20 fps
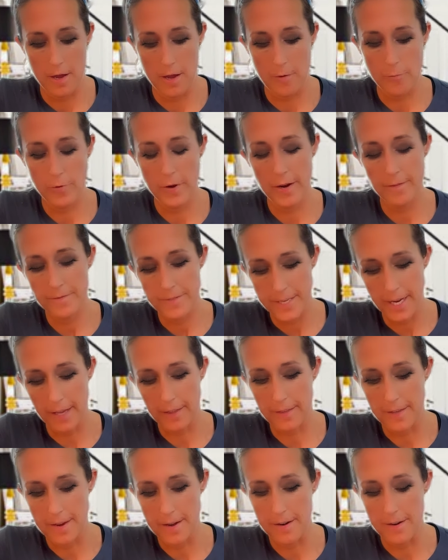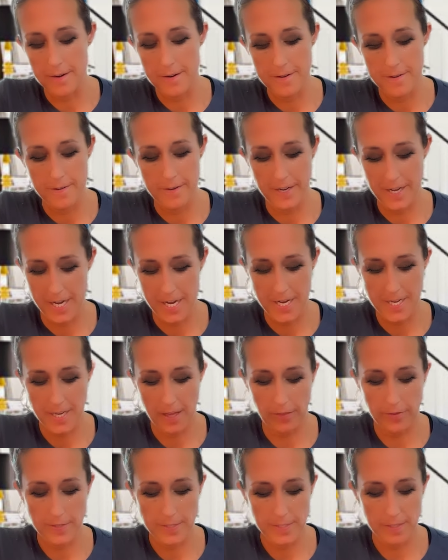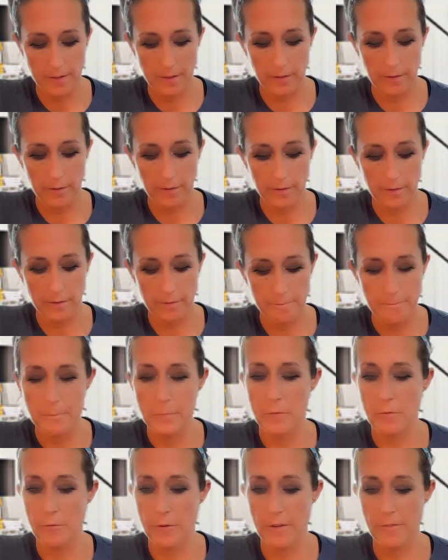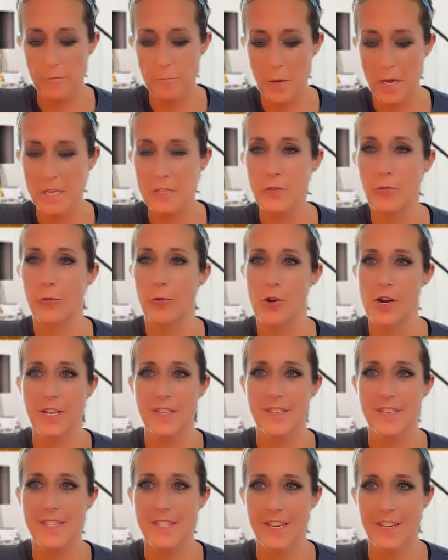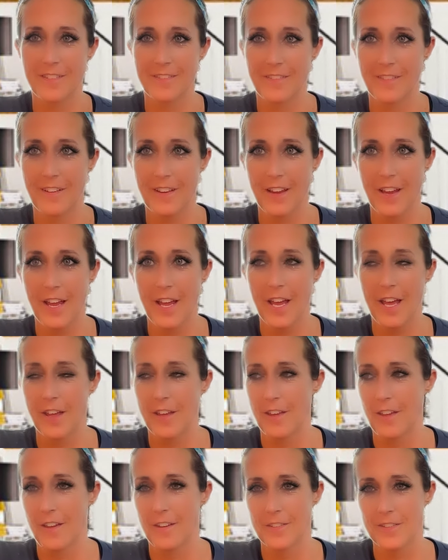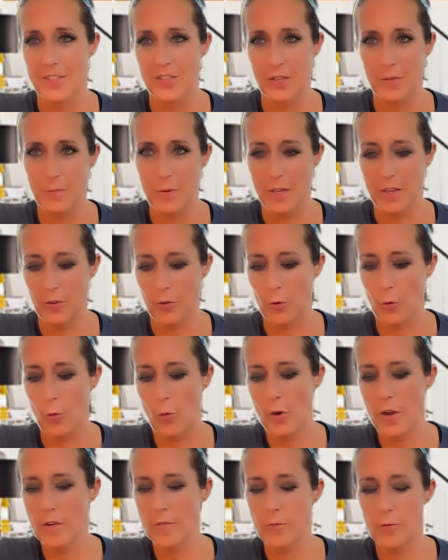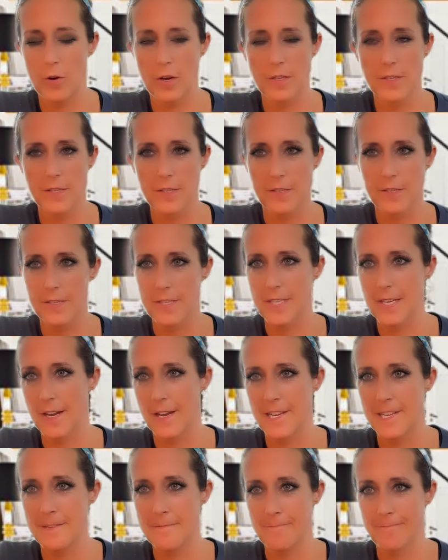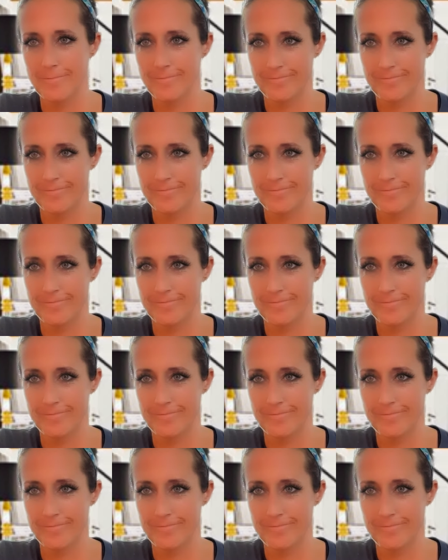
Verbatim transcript: we have death here, and death is literal. We have a page of wands. This could be the Queen of Wands' little son.